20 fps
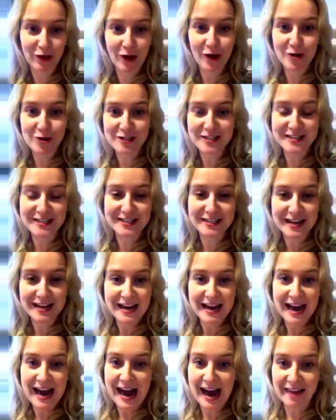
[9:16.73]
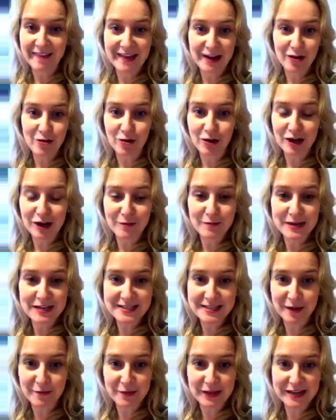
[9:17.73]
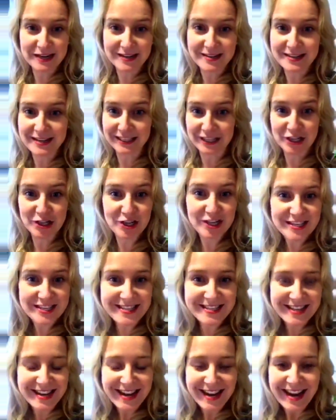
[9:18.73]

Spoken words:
host, is out there cooking me something delicious.